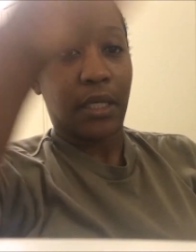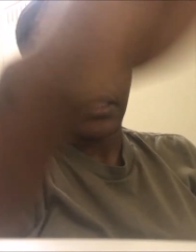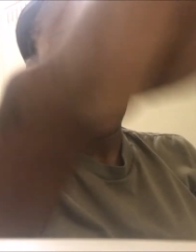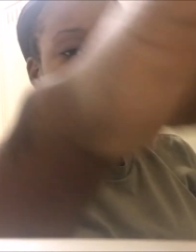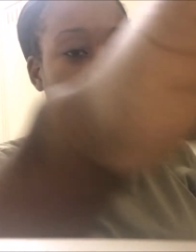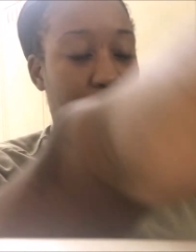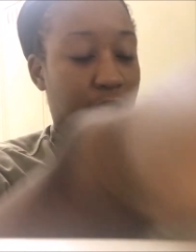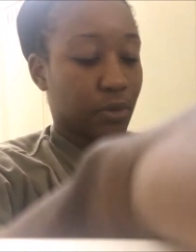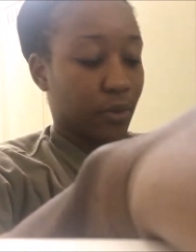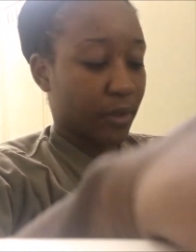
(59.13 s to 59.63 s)

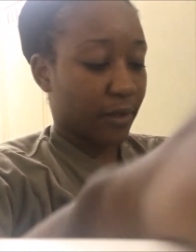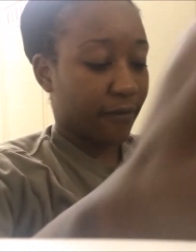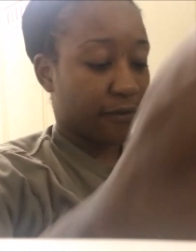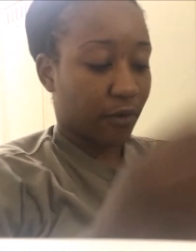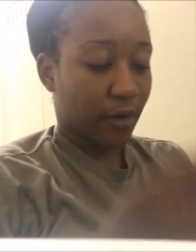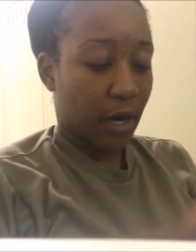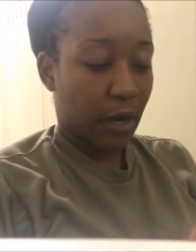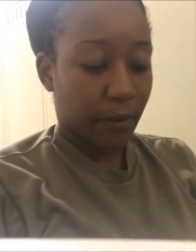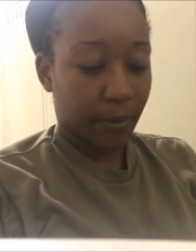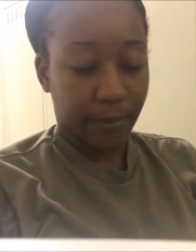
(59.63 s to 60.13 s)
need
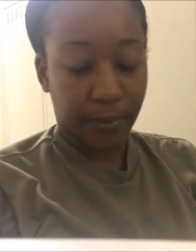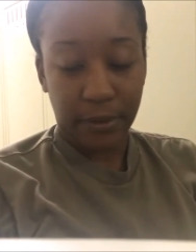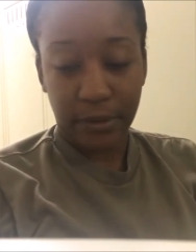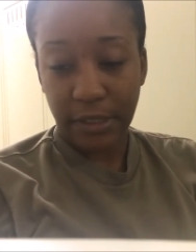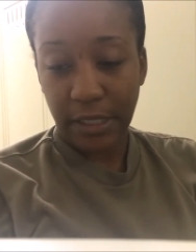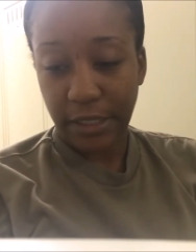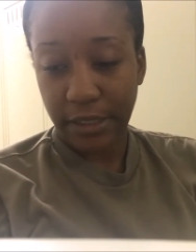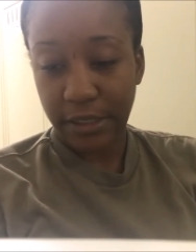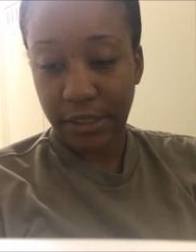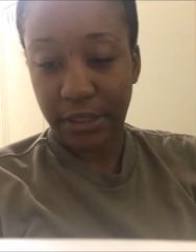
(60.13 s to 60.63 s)
24-hour
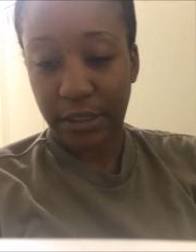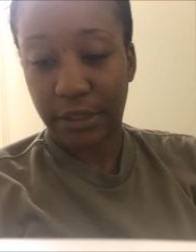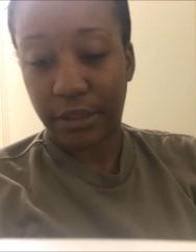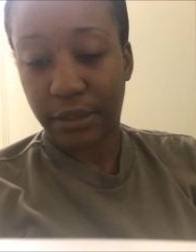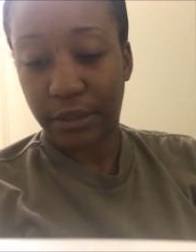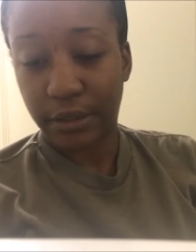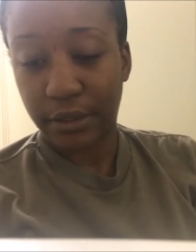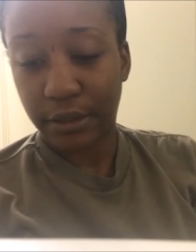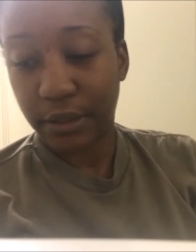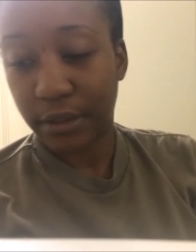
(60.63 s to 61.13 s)
protection
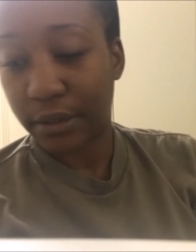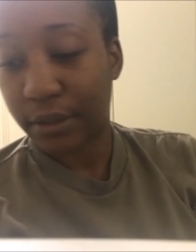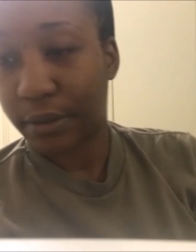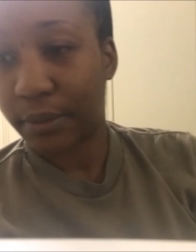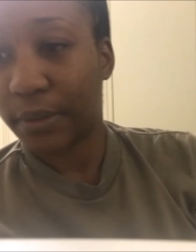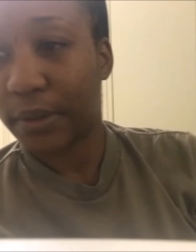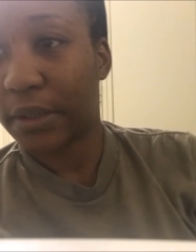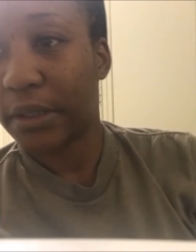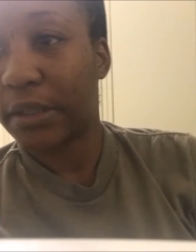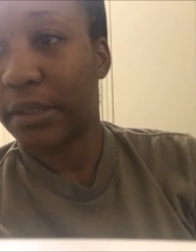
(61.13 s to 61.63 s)

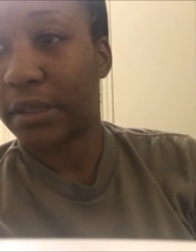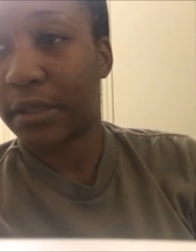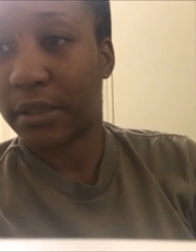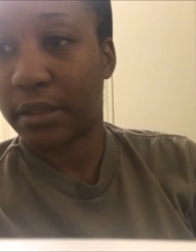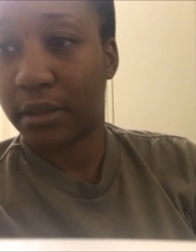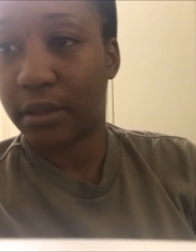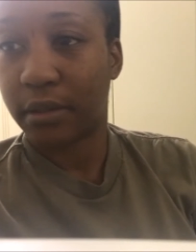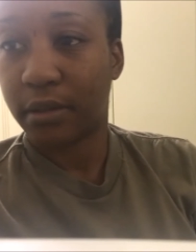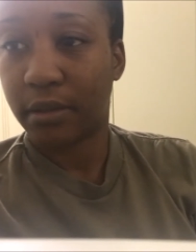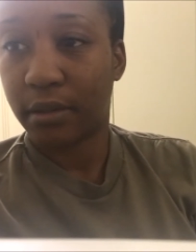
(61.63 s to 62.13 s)
with this
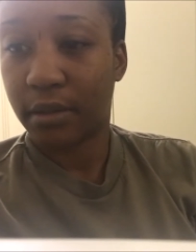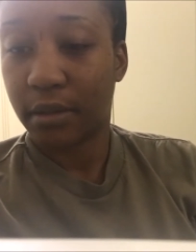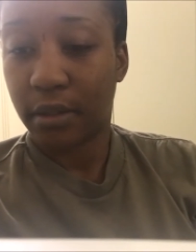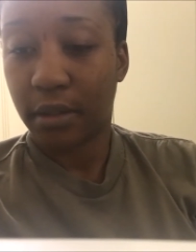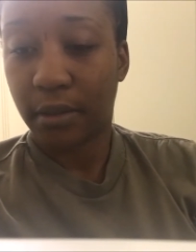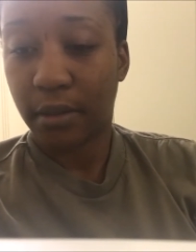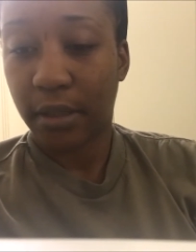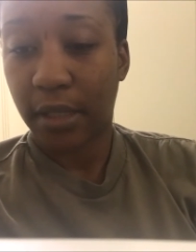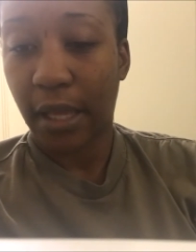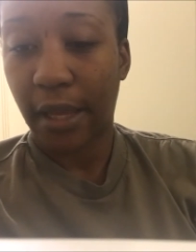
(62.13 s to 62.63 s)

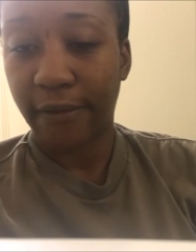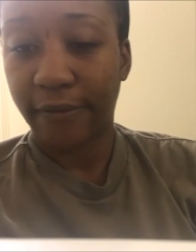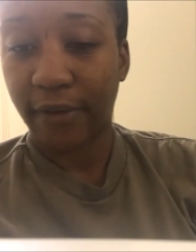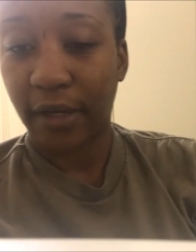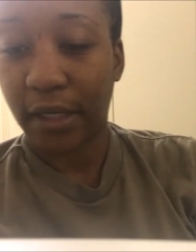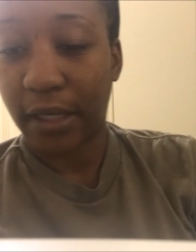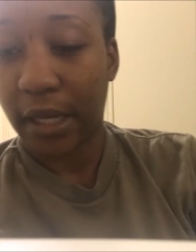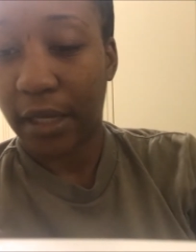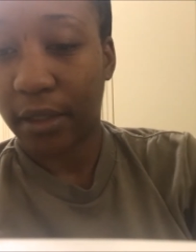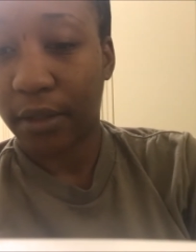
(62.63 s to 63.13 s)
life
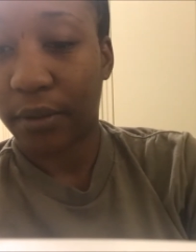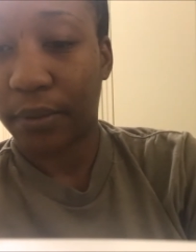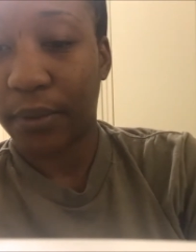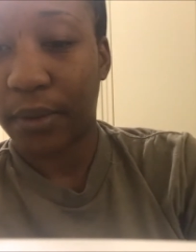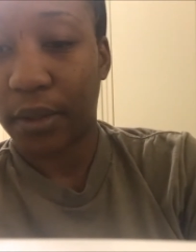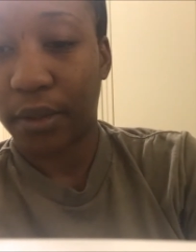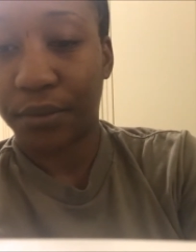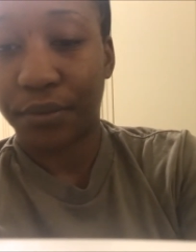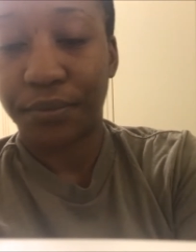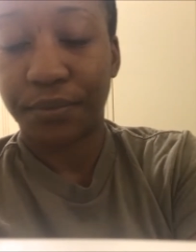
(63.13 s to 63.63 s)
I got going
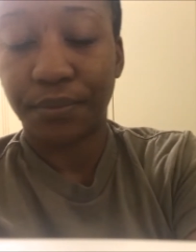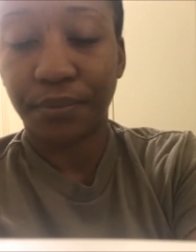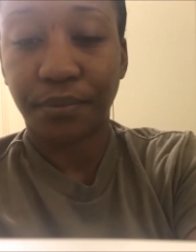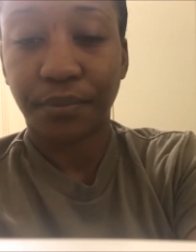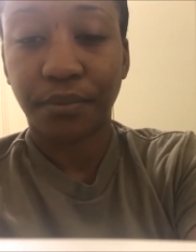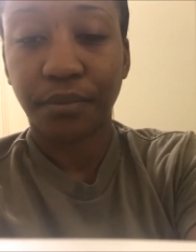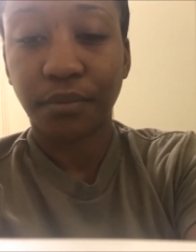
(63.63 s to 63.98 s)
on.